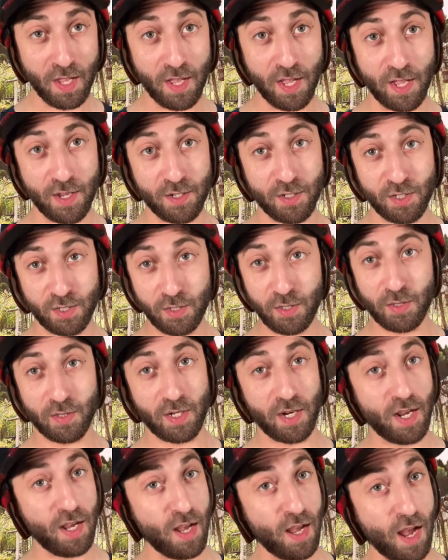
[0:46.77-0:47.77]
And
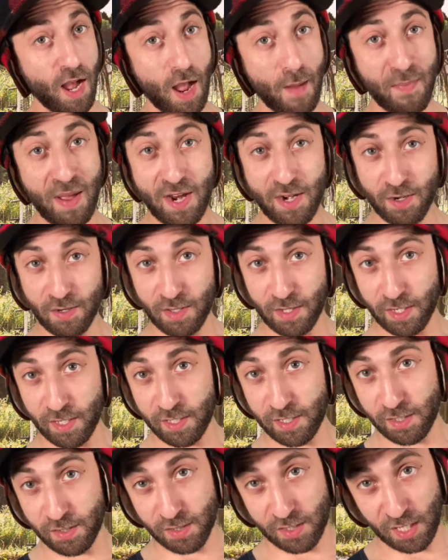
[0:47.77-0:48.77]
dude, I bet you're thinking
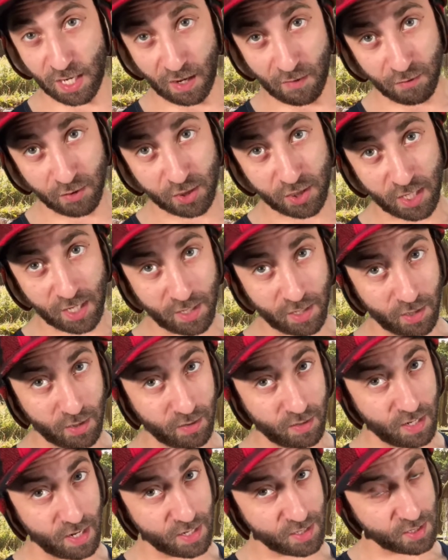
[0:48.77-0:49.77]
to yourself, well shit,
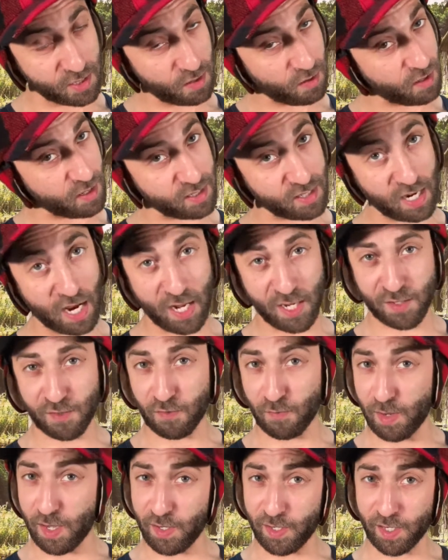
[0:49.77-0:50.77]
dude, that story sounds
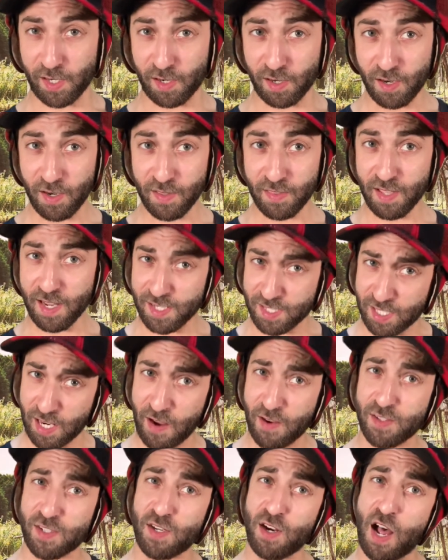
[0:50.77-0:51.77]
familiar. That
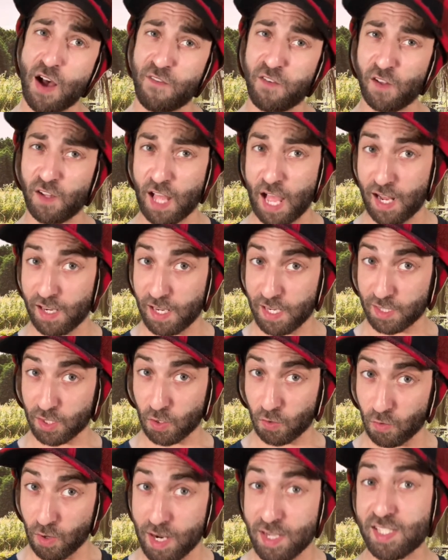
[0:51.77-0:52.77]
sounds an awful lot like the
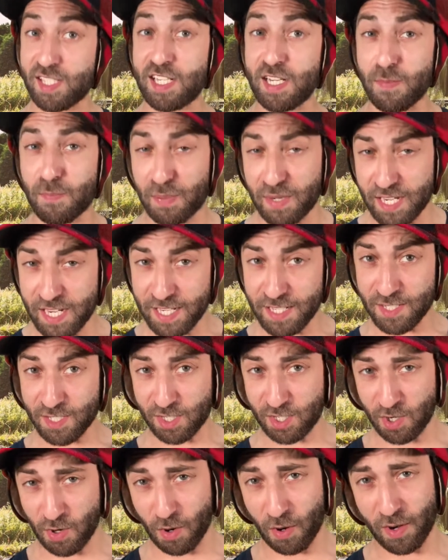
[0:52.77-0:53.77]
Rusty Peen
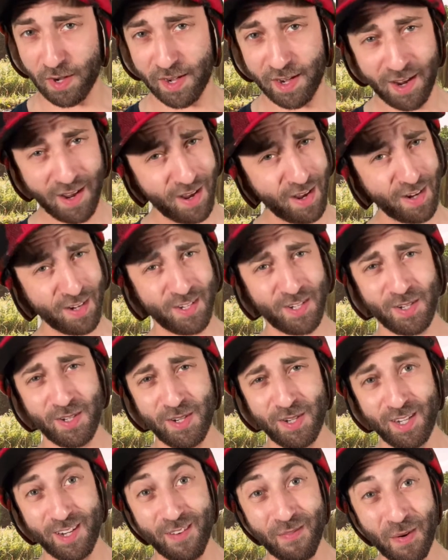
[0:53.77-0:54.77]
story.
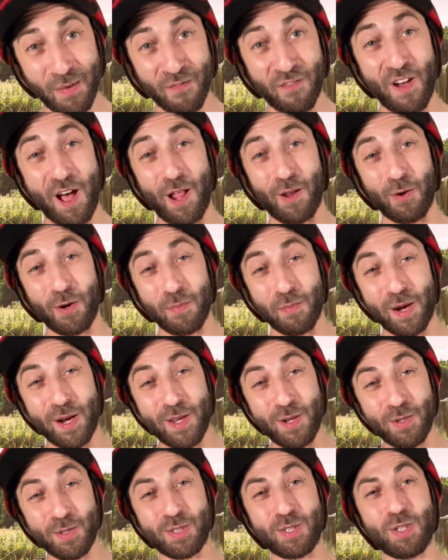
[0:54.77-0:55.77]
Dude, you've been following my
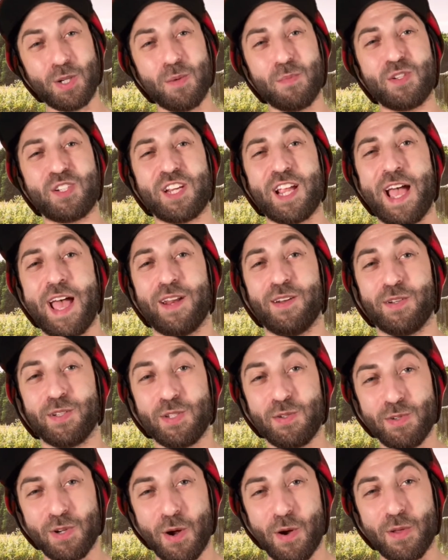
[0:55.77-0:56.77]
YouTube channel.
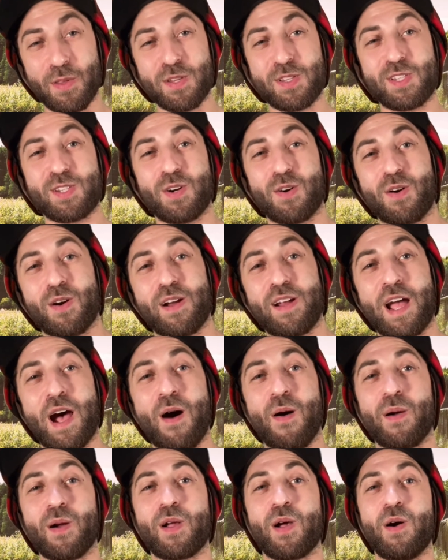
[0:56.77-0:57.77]
You know the story,
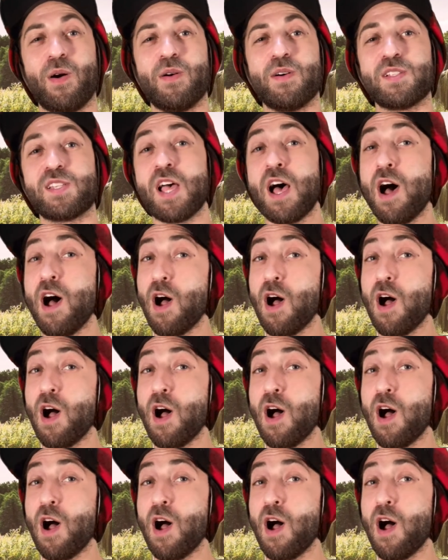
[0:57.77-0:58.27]
how it goes.